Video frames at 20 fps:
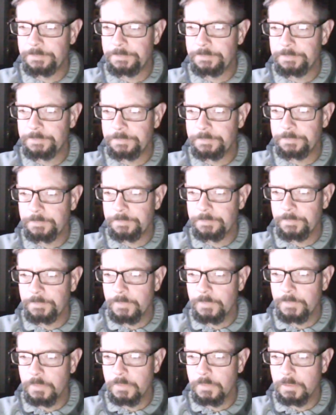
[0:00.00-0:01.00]

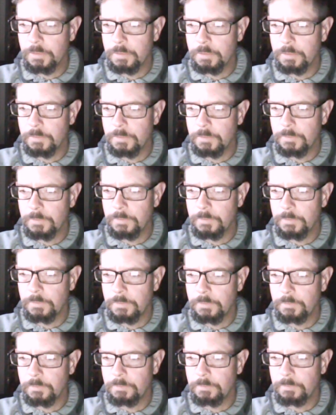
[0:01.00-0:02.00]

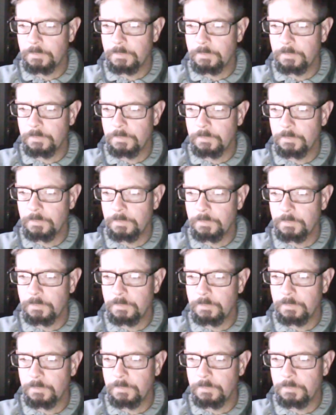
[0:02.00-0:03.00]
Nothing is said.